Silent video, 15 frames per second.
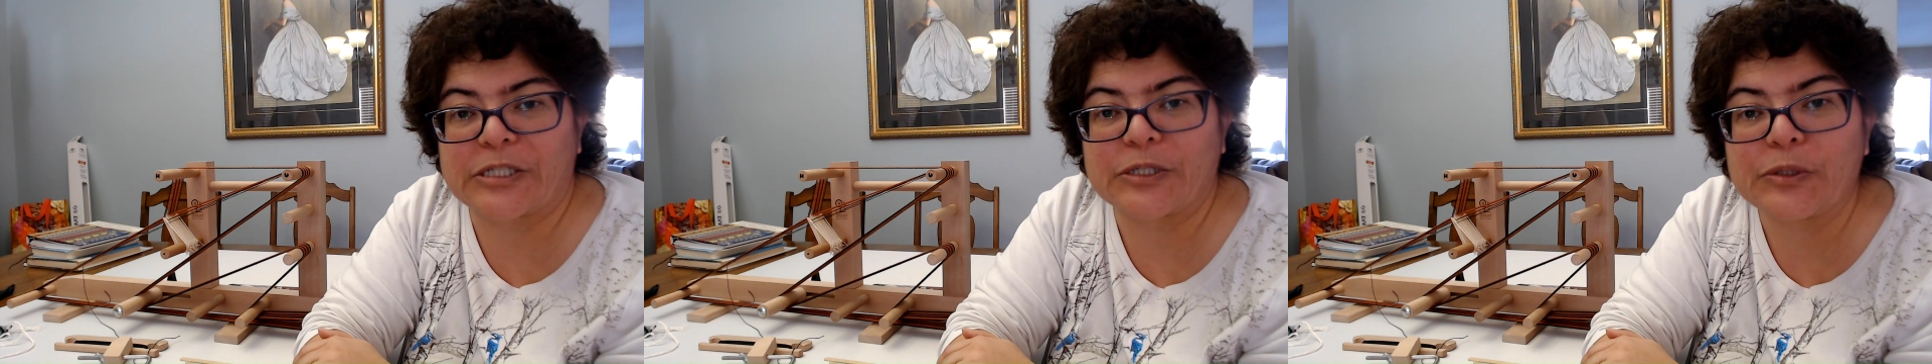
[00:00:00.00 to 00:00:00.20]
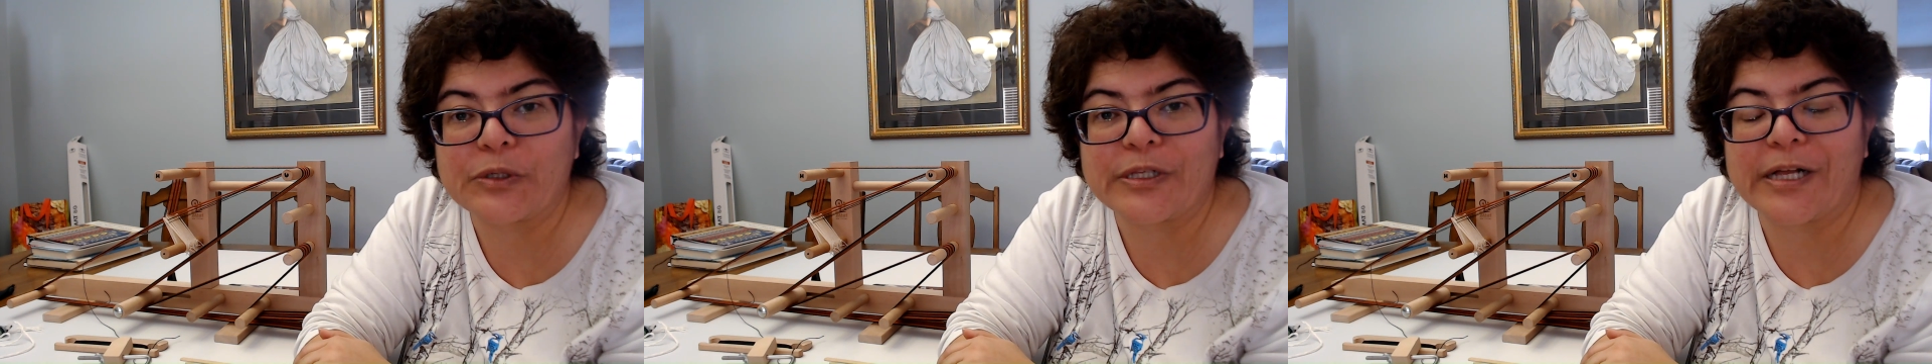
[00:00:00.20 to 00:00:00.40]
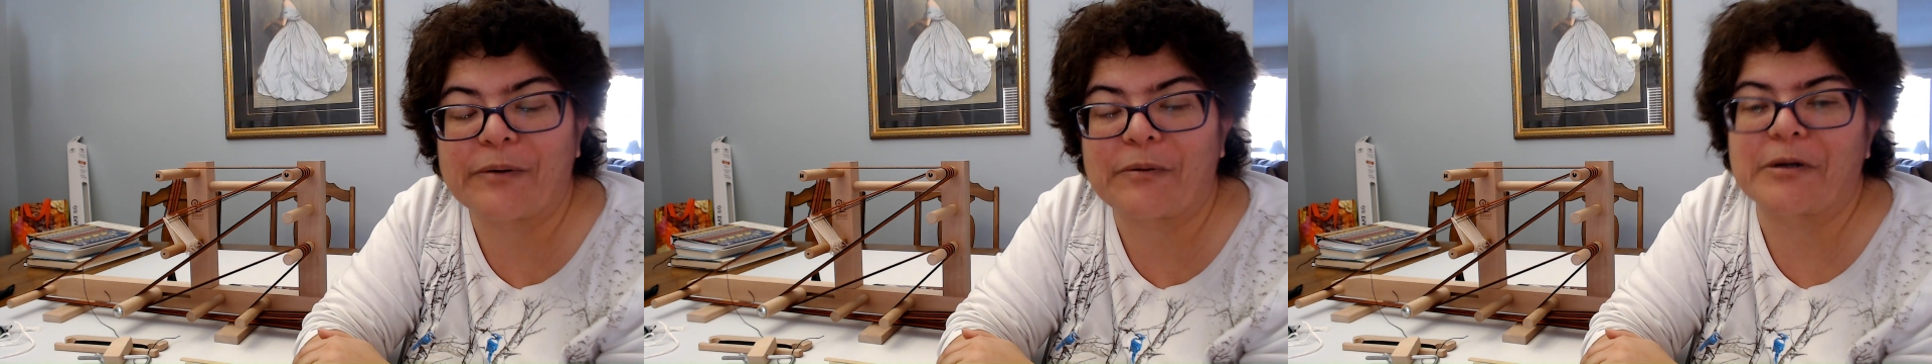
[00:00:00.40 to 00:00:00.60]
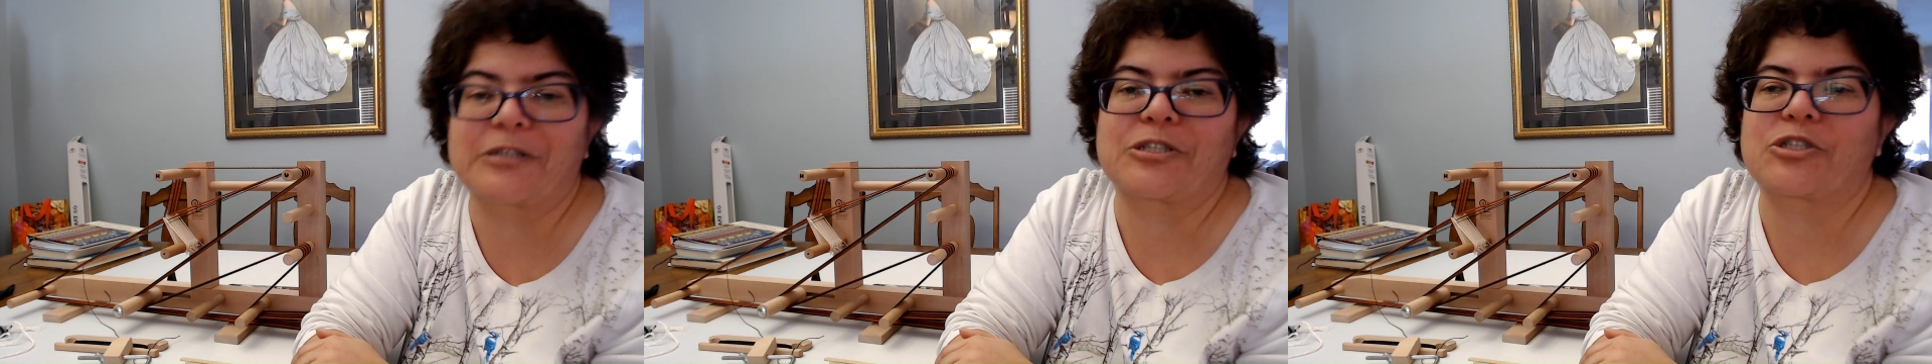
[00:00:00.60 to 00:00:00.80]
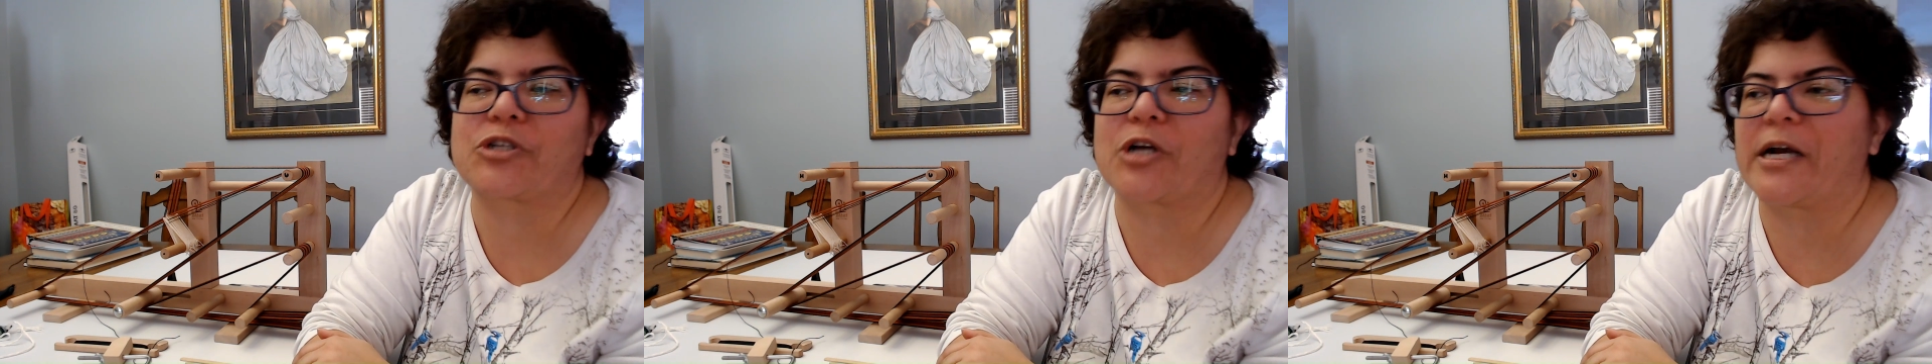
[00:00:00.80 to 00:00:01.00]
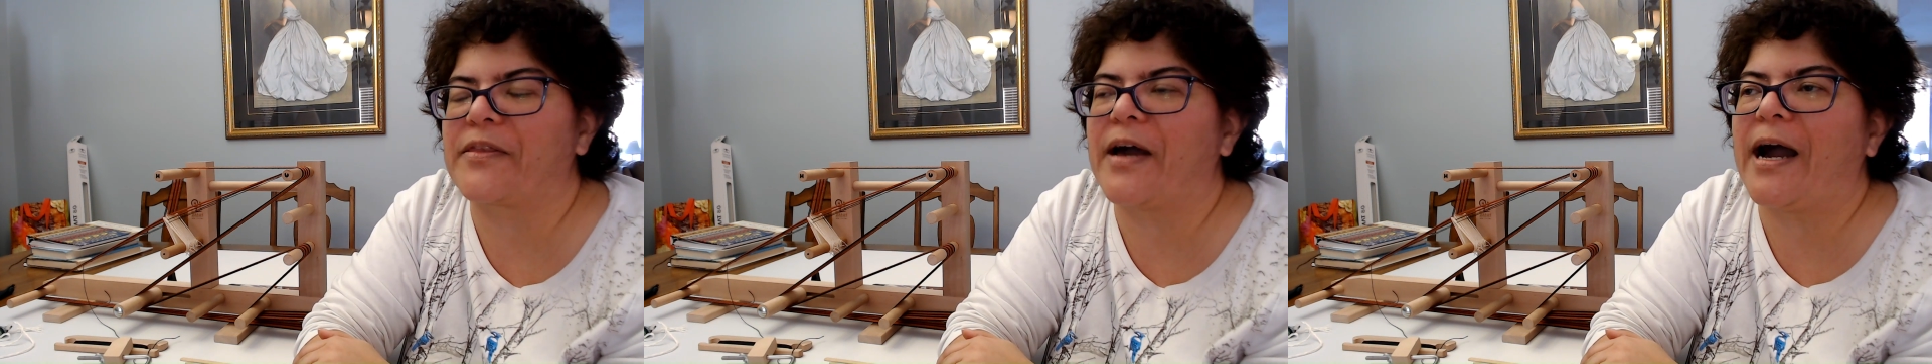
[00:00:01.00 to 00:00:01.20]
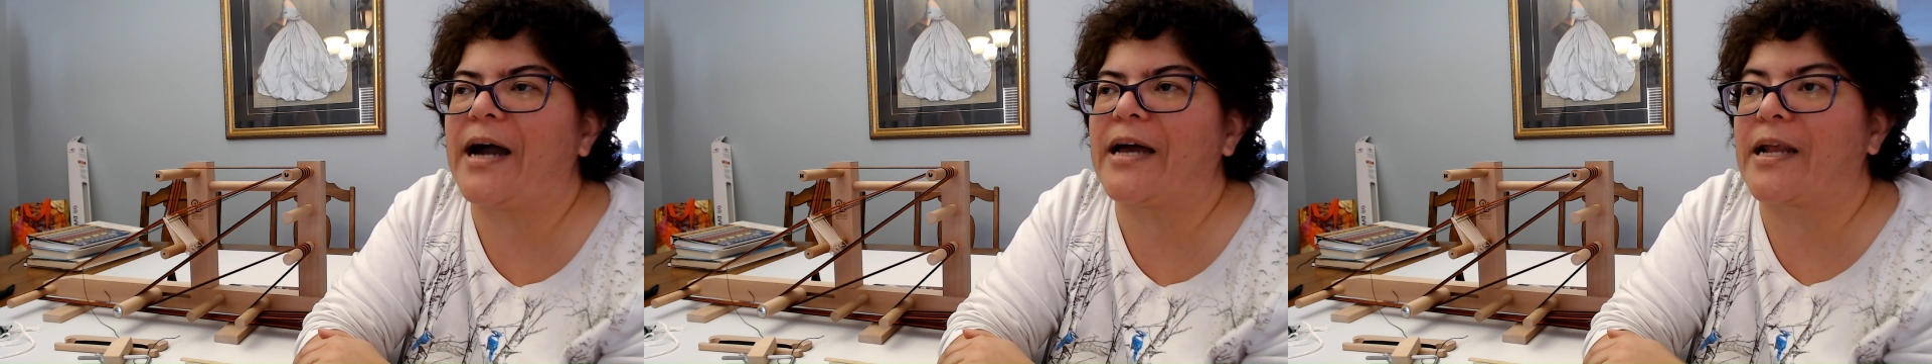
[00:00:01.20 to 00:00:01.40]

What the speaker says: cool. I wanted to try that.